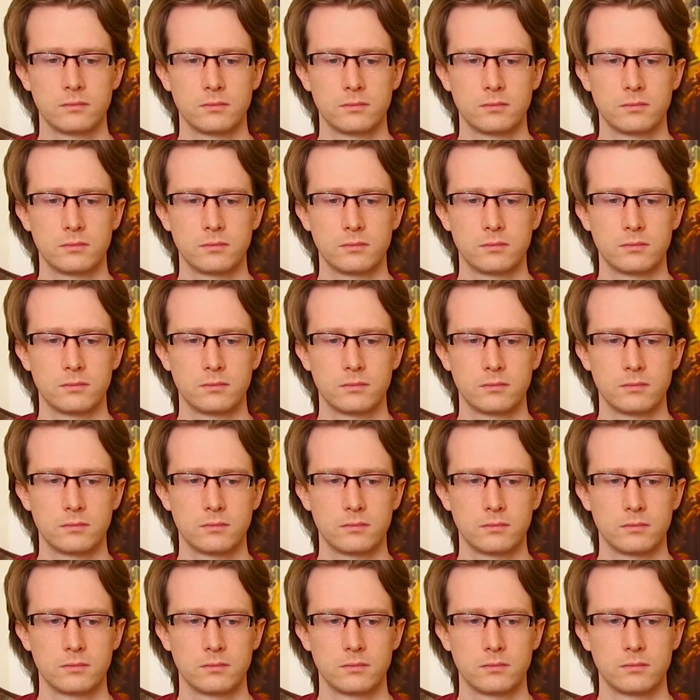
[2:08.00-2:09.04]

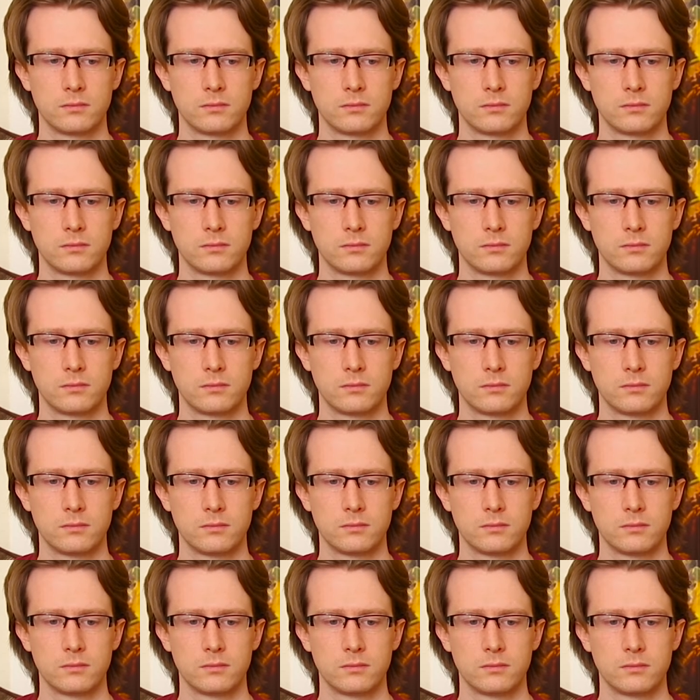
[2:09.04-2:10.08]

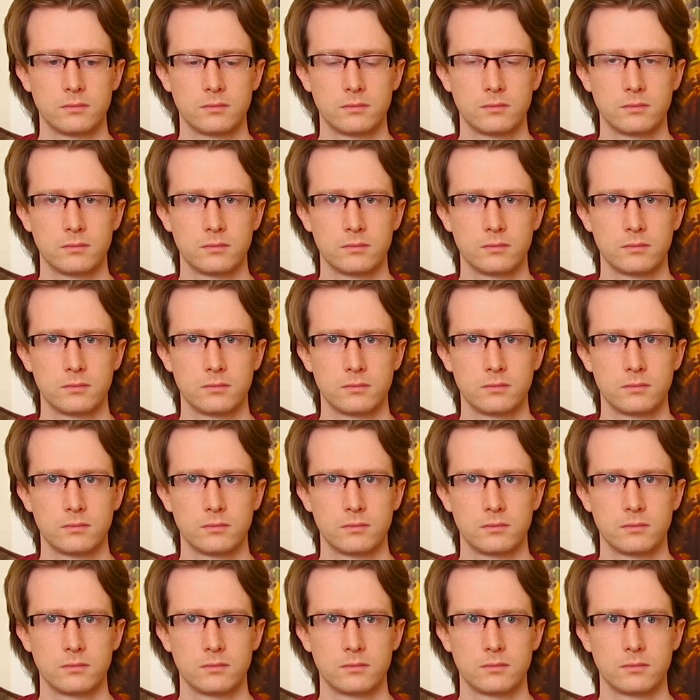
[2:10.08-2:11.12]

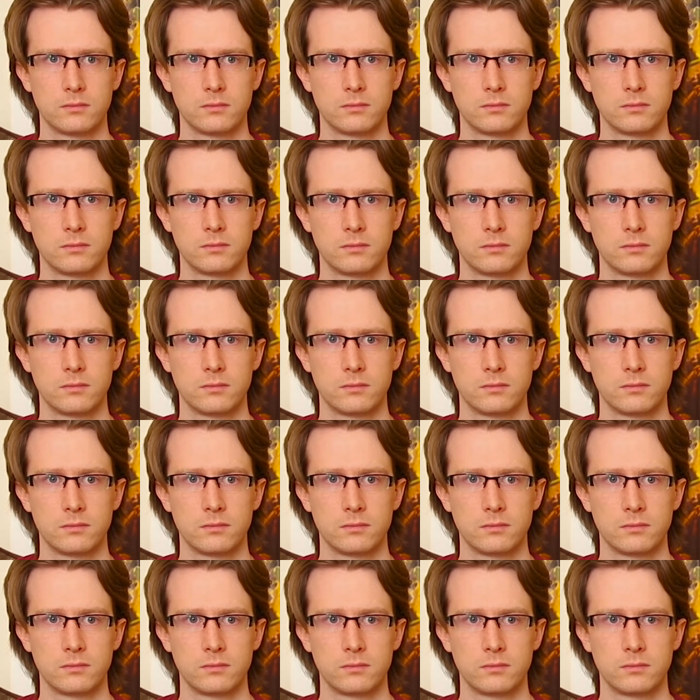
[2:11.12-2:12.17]

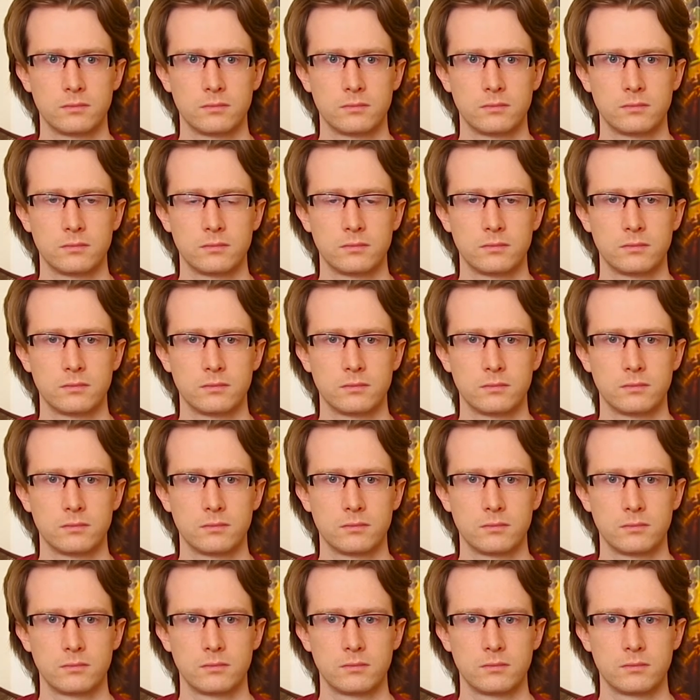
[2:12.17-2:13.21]

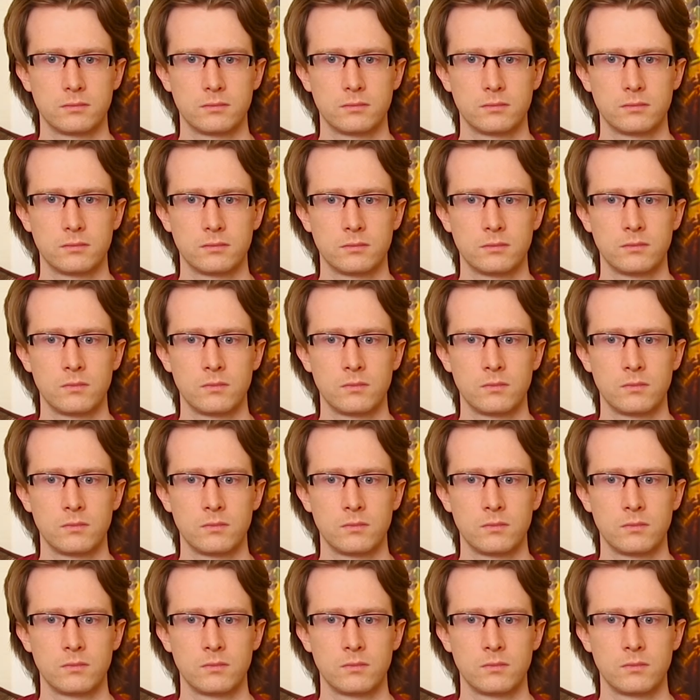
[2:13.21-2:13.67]
[no speech]